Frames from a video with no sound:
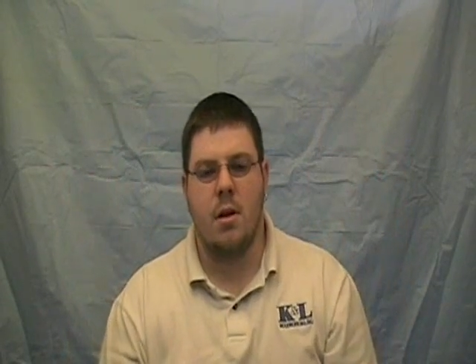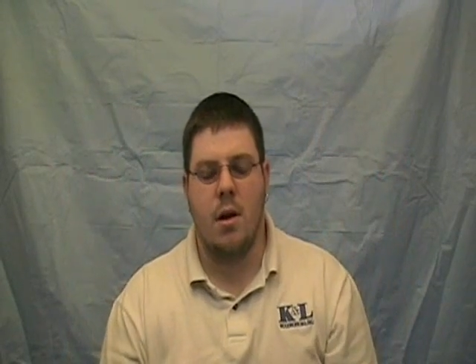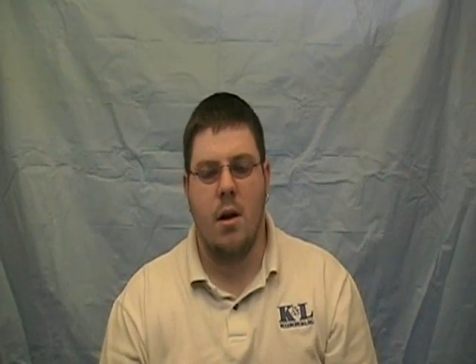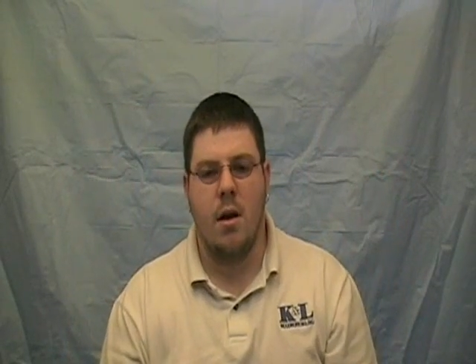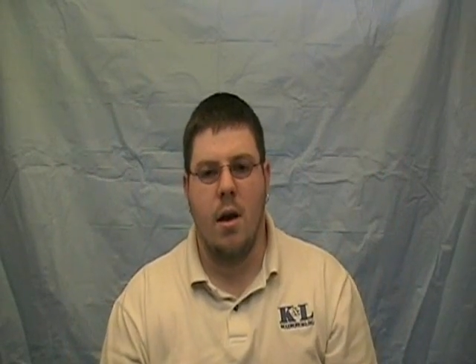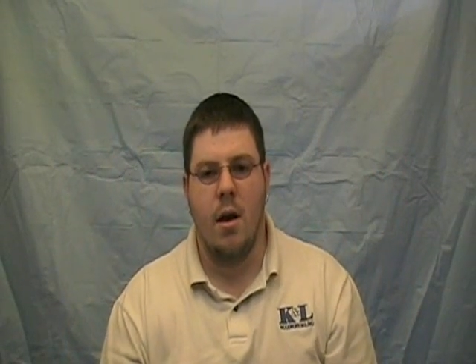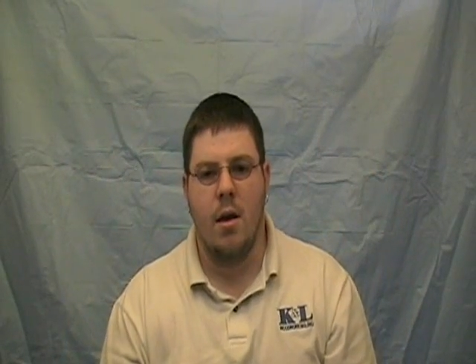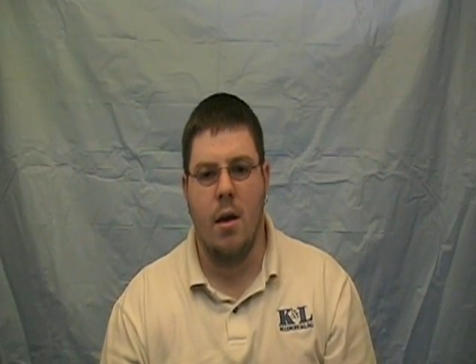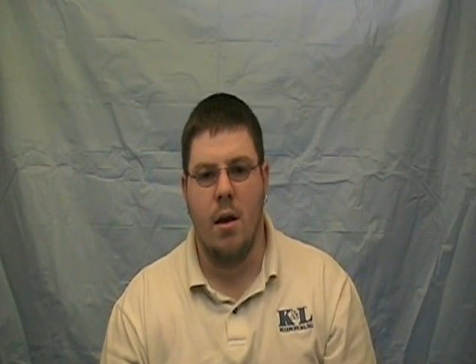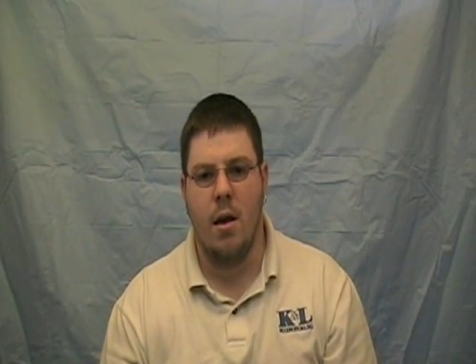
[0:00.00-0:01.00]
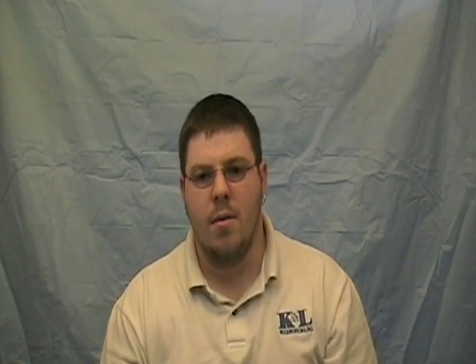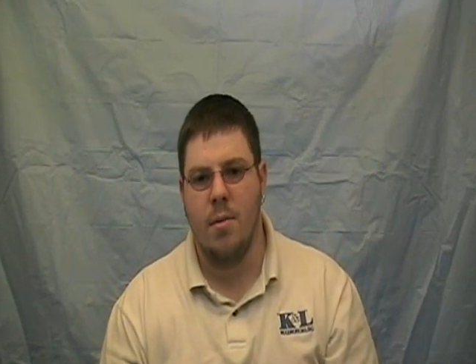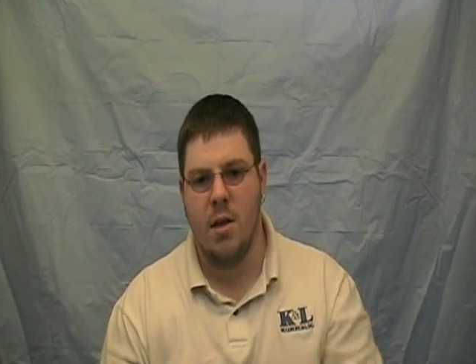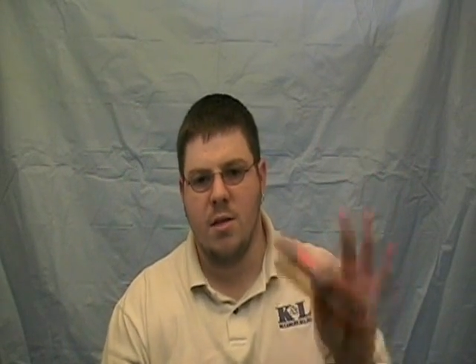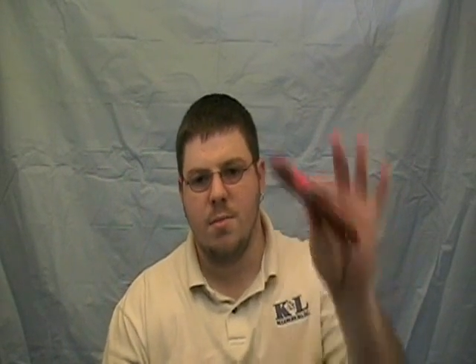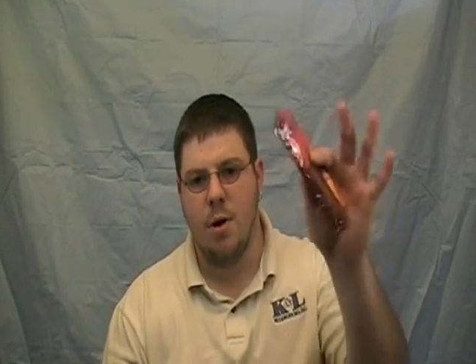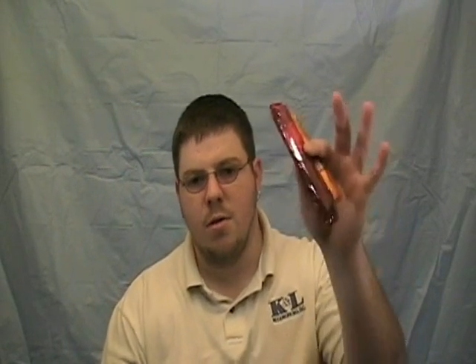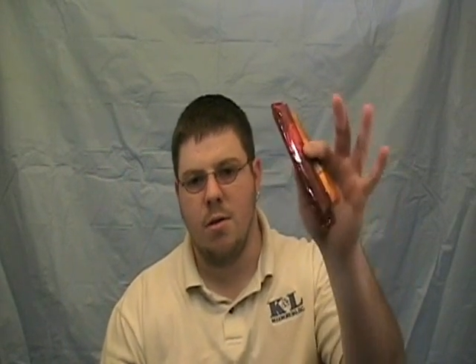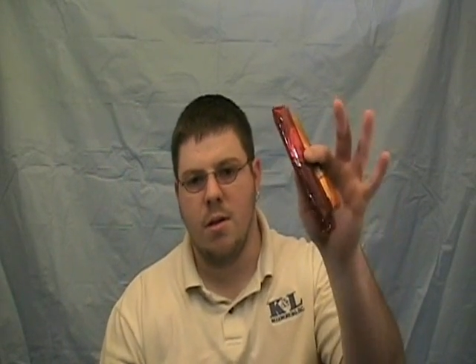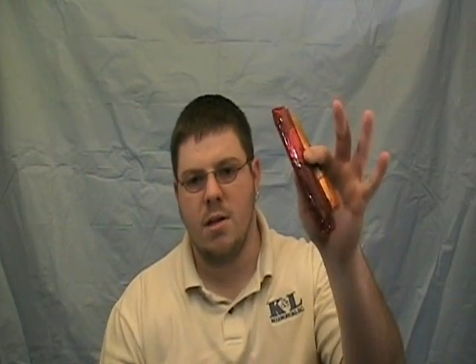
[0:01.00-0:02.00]

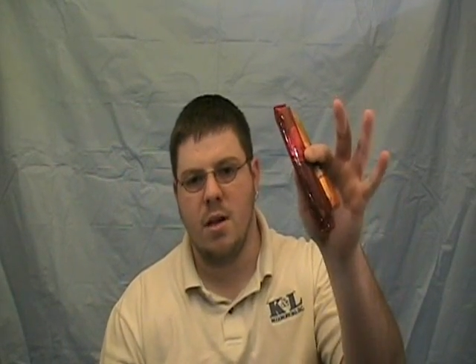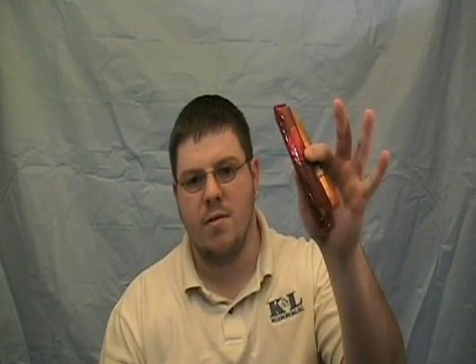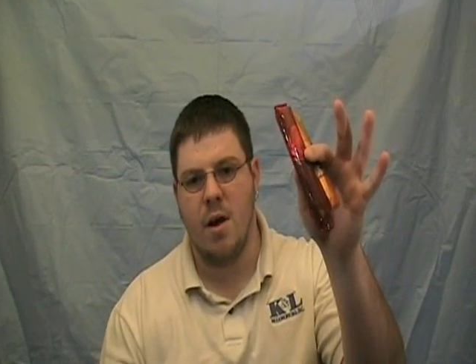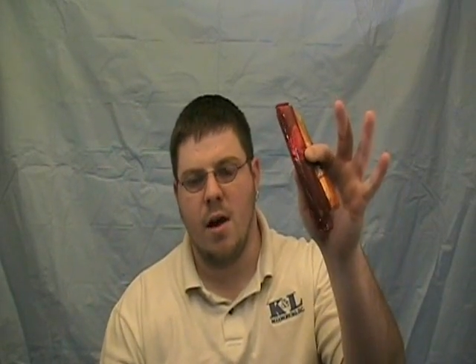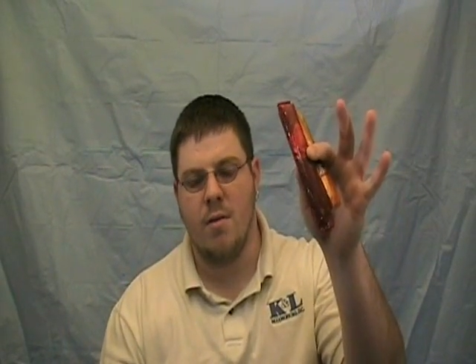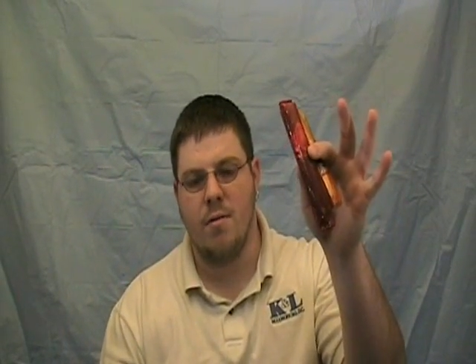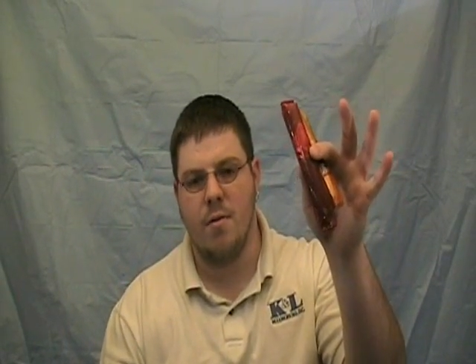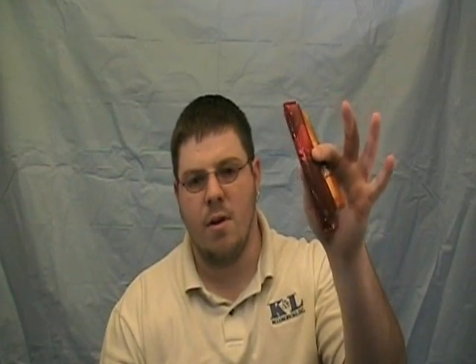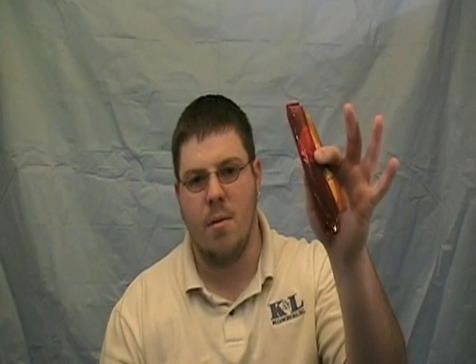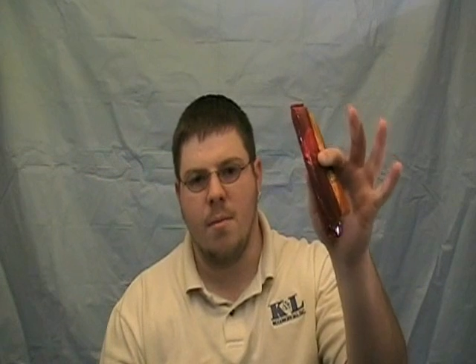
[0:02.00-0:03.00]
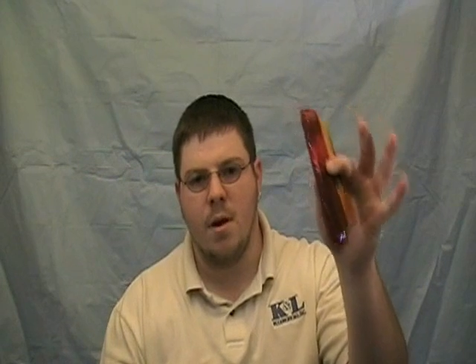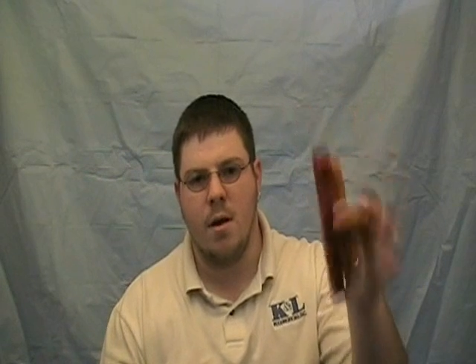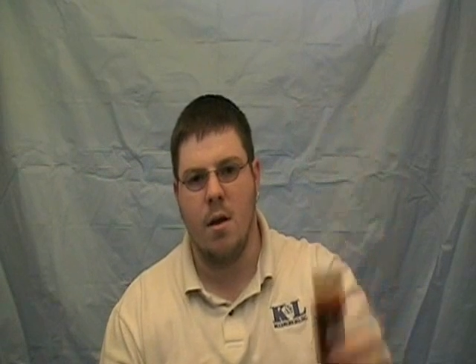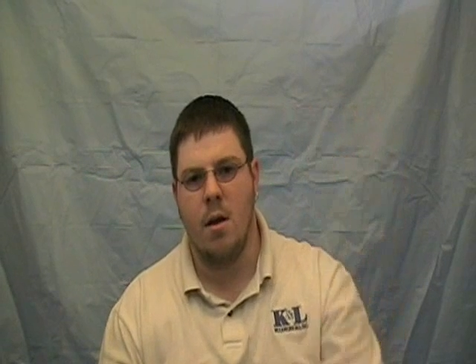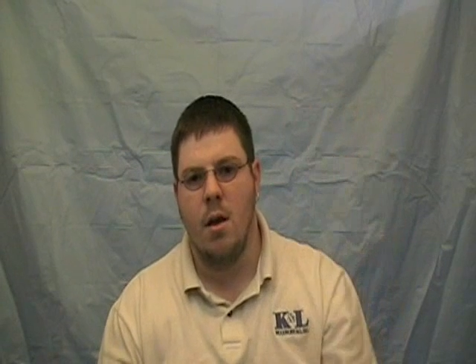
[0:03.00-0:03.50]
Both of these I've got from